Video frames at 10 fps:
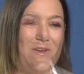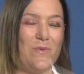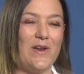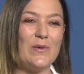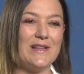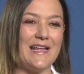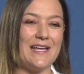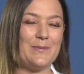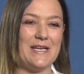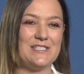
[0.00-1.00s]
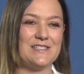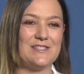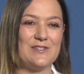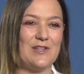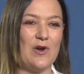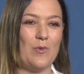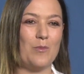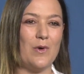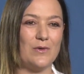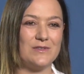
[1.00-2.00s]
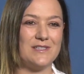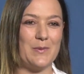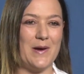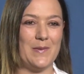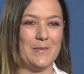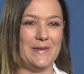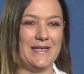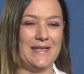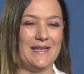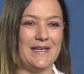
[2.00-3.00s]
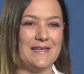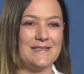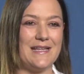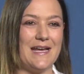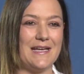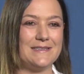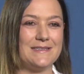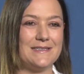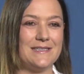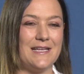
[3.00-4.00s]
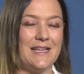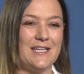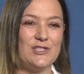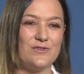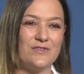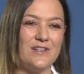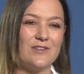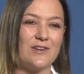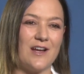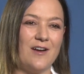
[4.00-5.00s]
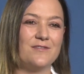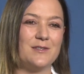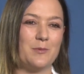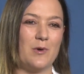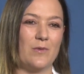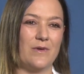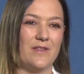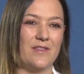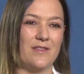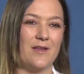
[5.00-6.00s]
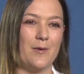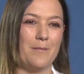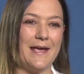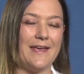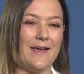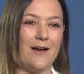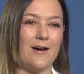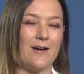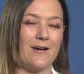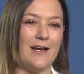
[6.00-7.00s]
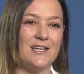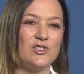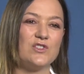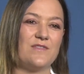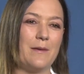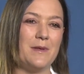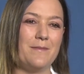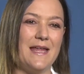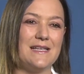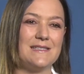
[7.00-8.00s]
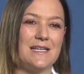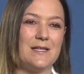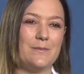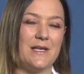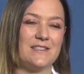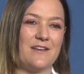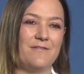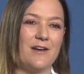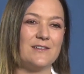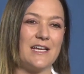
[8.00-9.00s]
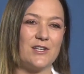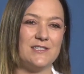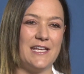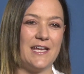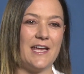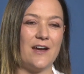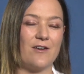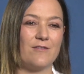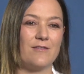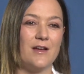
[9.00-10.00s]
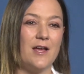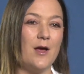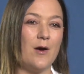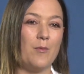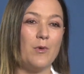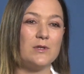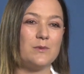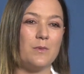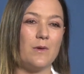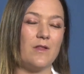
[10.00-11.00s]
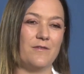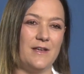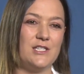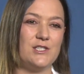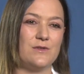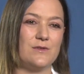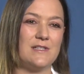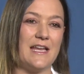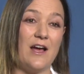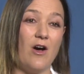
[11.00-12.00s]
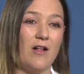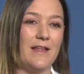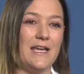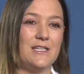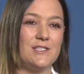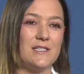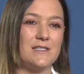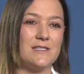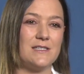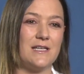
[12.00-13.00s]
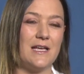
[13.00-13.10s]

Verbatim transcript: What I would like patients to know most about me is that they should feel comfortable with my care. I chose family medicine because I felt I could take care of a multiple of issues at all ages.